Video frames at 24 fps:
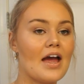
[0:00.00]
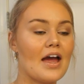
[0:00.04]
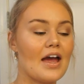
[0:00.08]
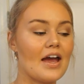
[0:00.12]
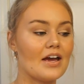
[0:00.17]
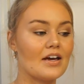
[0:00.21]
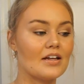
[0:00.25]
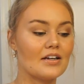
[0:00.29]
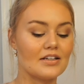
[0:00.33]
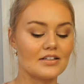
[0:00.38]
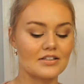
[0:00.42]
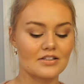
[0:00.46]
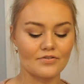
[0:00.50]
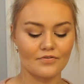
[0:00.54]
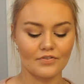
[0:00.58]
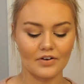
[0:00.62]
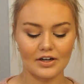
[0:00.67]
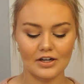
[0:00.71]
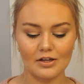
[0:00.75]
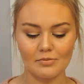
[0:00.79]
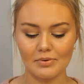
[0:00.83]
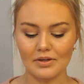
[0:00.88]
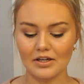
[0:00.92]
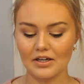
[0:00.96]
And it's
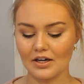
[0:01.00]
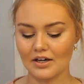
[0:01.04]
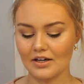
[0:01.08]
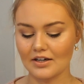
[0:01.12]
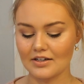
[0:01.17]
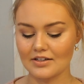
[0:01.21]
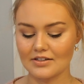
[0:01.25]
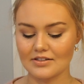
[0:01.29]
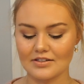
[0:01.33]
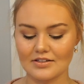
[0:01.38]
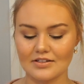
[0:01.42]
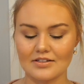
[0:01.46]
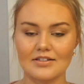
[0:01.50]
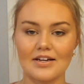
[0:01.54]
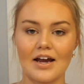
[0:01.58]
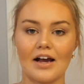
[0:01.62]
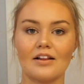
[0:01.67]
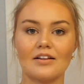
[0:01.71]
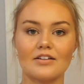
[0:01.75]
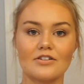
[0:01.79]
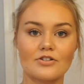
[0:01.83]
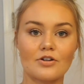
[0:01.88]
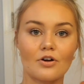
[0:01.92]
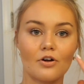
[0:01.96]
funny because
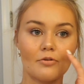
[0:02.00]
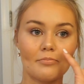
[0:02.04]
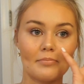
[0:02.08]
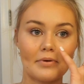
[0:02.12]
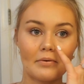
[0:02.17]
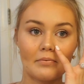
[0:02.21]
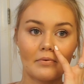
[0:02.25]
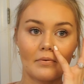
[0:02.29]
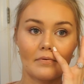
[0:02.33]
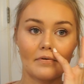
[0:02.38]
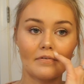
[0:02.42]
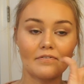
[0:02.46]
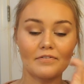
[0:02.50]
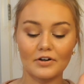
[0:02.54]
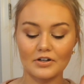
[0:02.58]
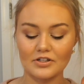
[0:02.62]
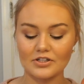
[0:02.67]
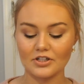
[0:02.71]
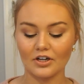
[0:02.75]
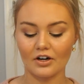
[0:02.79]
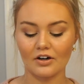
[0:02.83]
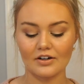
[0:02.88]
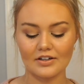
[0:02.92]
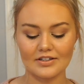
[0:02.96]
Dallin told me when we first
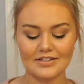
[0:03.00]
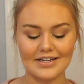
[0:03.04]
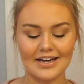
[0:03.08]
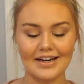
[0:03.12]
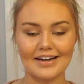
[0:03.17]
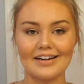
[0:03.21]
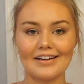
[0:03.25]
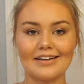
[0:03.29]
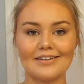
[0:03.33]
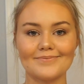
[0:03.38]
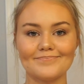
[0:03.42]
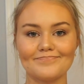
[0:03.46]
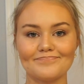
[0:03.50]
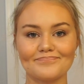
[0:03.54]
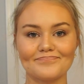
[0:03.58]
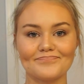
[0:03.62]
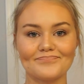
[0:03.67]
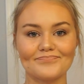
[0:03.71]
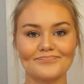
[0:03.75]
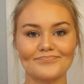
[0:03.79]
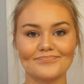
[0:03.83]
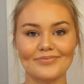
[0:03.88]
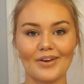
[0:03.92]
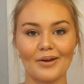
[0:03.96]
started dating,
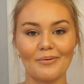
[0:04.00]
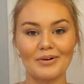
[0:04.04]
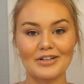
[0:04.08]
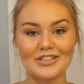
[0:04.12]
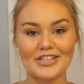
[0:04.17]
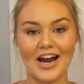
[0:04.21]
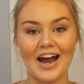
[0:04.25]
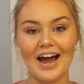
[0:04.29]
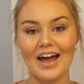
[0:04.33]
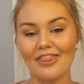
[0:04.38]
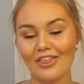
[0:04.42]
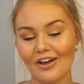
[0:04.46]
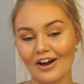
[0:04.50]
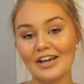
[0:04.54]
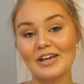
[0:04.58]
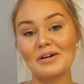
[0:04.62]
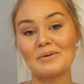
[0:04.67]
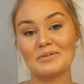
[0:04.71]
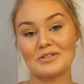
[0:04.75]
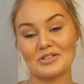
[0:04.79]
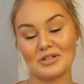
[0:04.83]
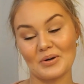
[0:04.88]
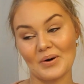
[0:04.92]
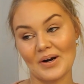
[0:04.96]
which I thought he
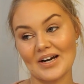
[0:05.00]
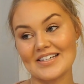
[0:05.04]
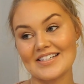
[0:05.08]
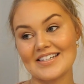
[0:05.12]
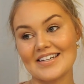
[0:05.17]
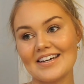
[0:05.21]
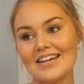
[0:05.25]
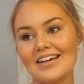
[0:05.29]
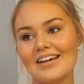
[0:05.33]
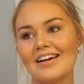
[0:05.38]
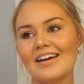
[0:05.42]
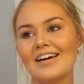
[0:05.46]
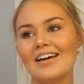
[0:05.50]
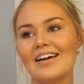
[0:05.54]
was crazy,